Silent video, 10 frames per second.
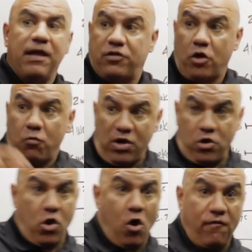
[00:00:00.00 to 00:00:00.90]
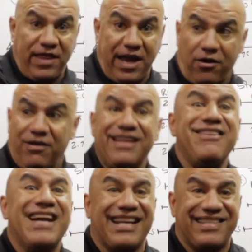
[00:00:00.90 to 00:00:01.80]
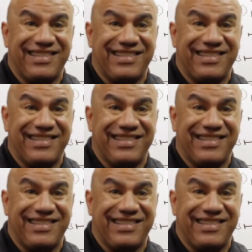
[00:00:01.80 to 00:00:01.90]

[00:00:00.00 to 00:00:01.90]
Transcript: So when you go over there, you gotta